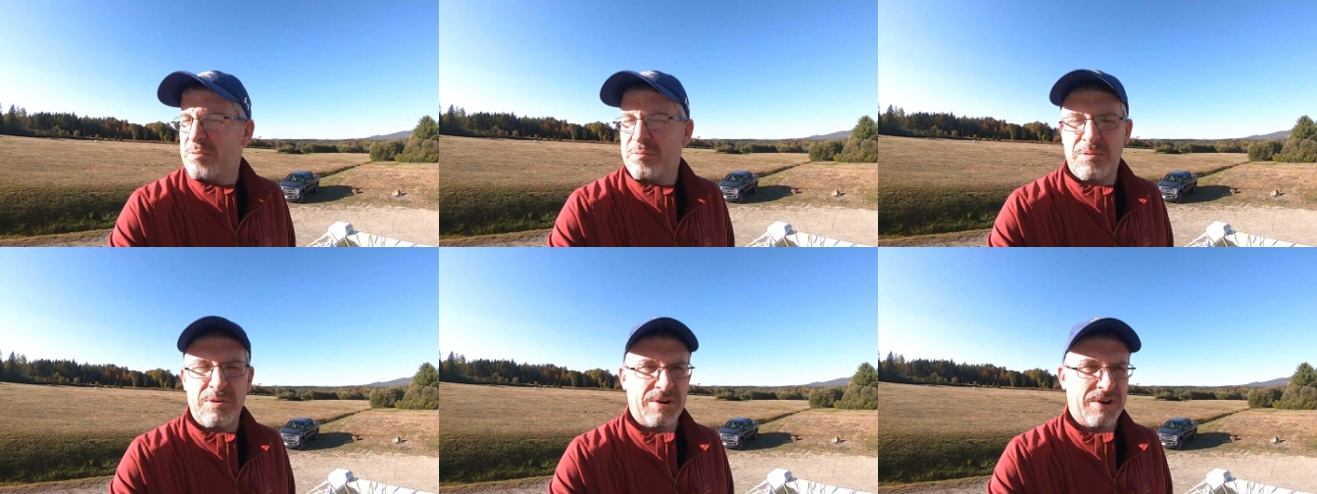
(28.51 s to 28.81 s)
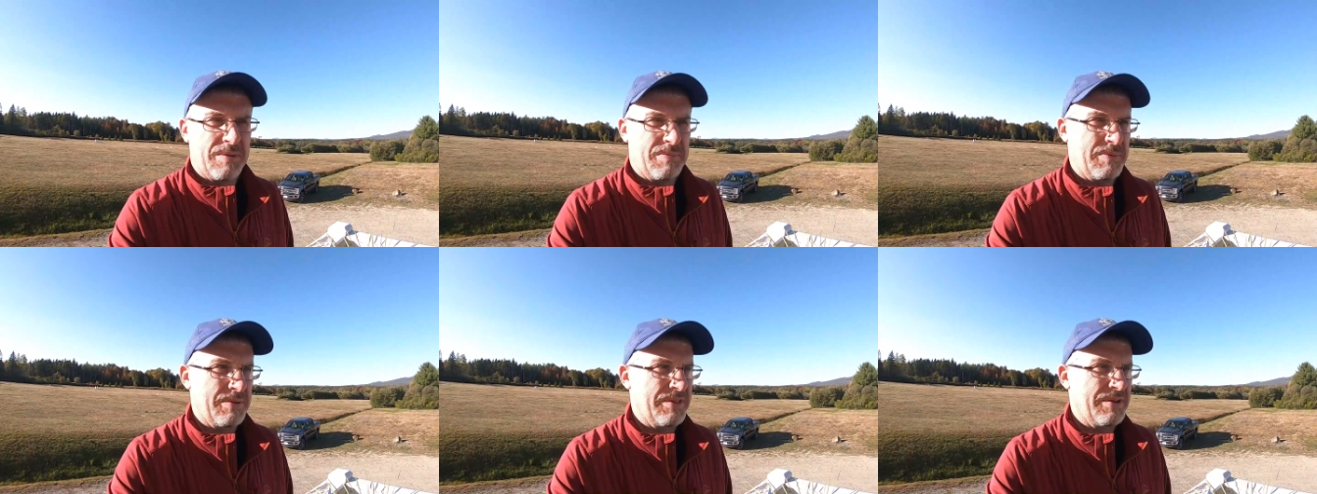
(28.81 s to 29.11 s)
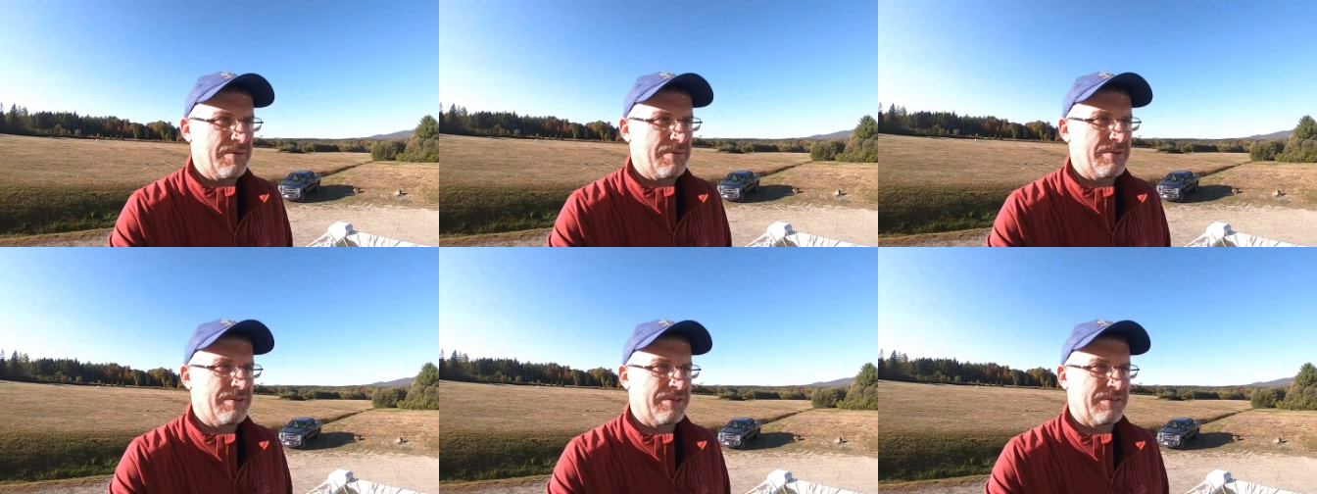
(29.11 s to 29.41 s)
Woke up and
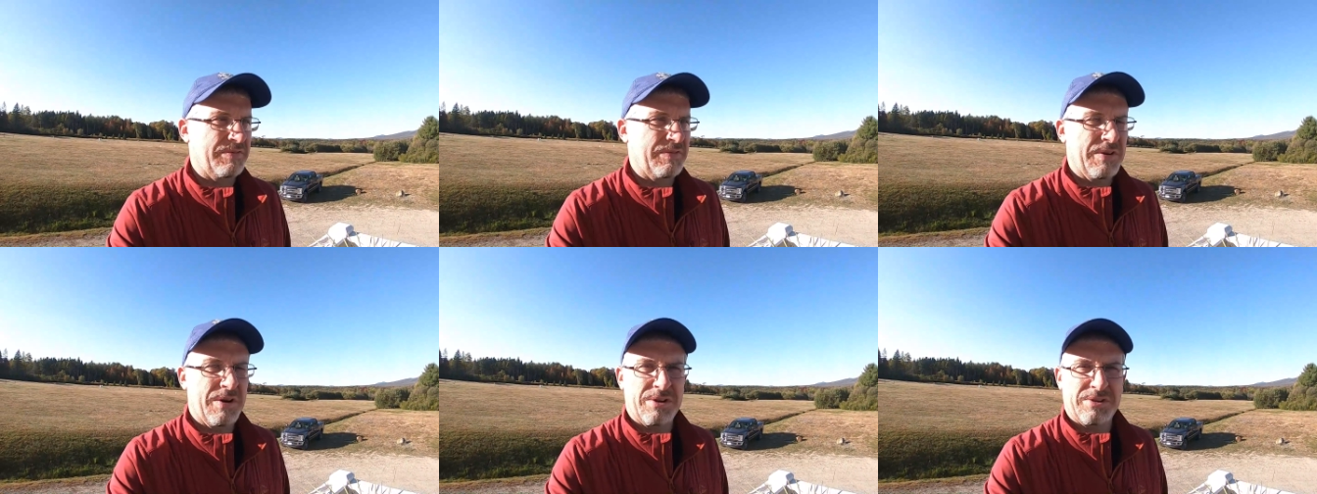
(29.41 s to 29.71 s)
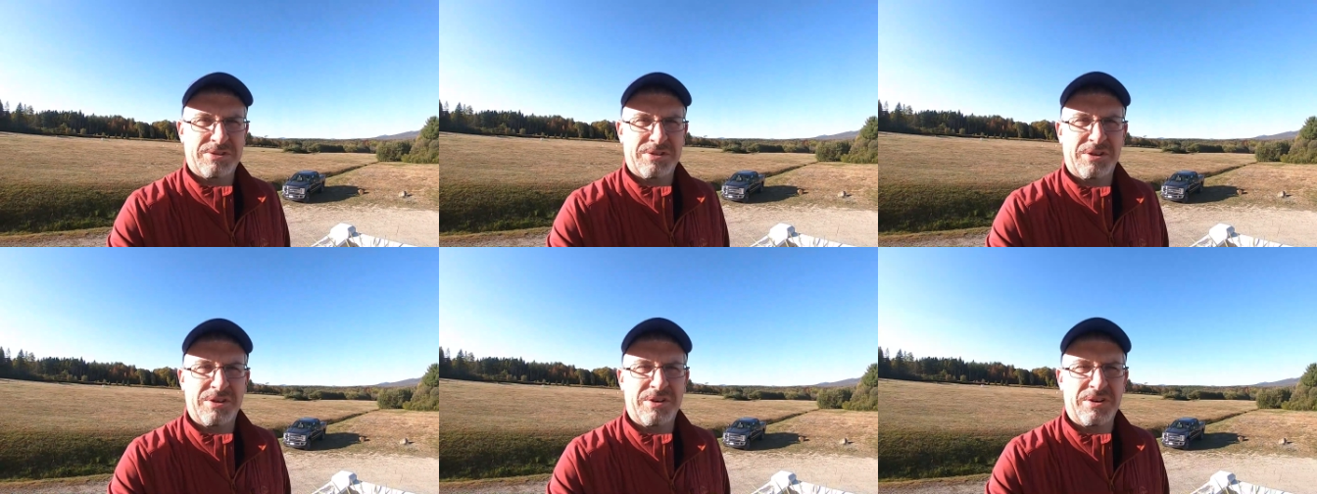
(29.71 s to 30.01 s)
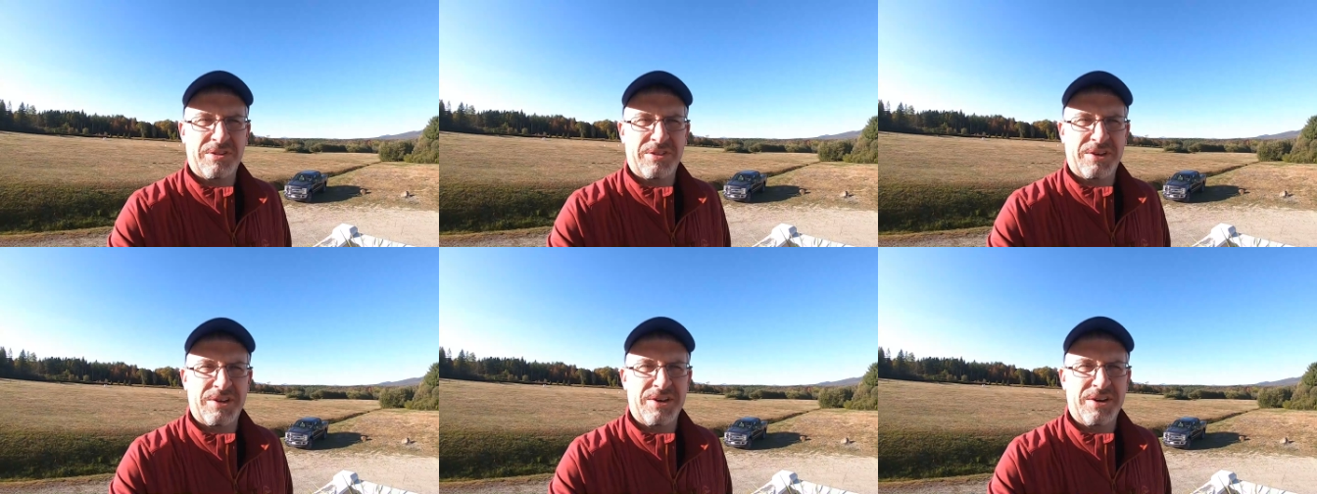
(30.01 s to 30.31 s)
there was frost on
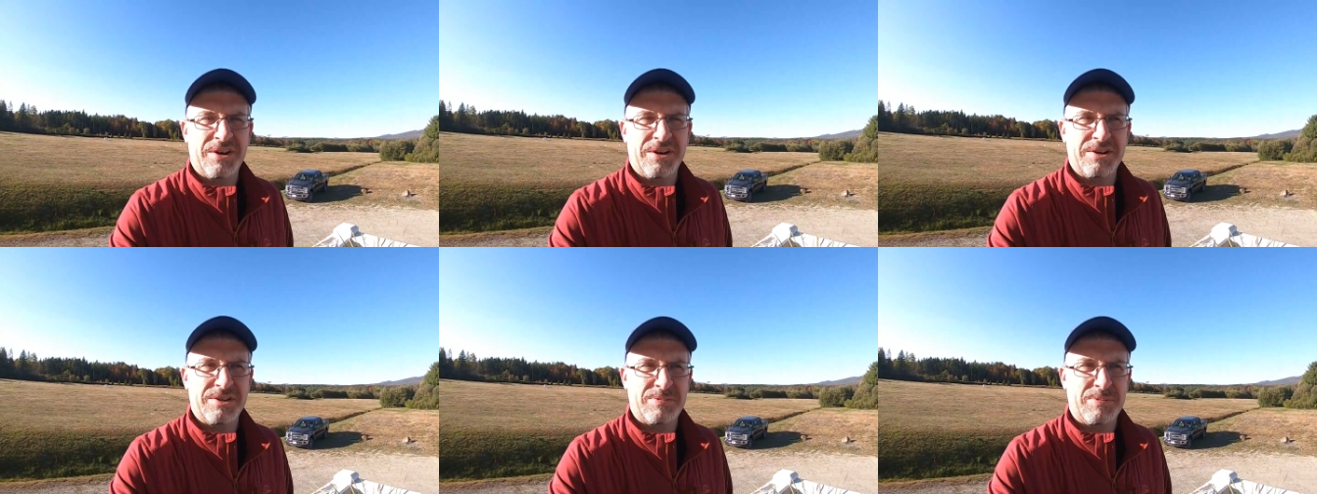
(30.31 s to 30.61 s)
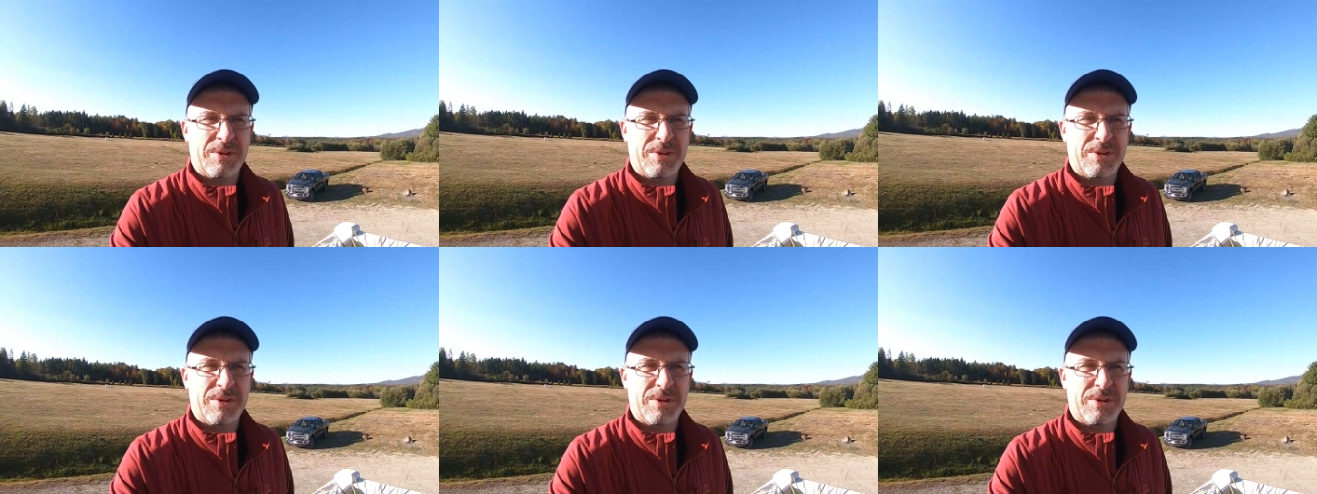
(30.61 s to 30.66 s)
all the cars,